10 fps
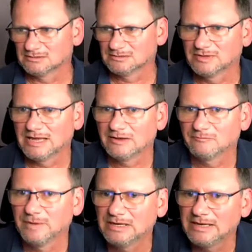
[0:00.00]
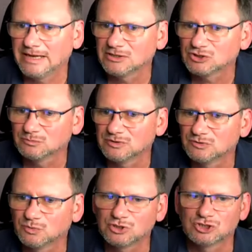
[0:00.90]
have mediation
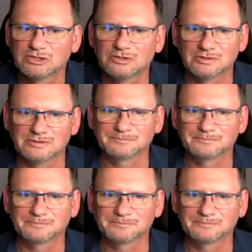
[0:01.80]
between children.